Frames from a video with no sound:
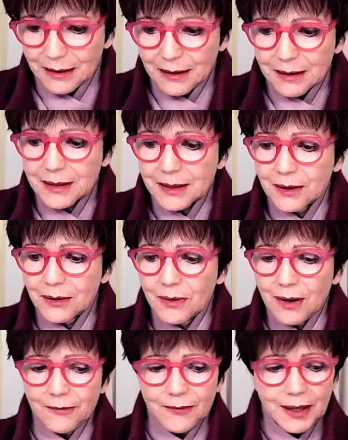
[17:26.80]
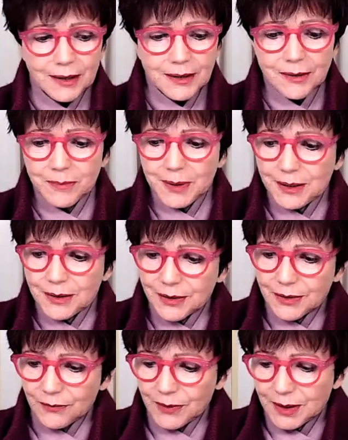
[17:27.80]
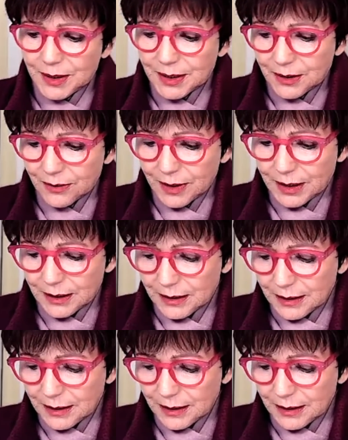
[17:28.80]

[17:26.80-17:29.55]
So I found some pictures of wisteria,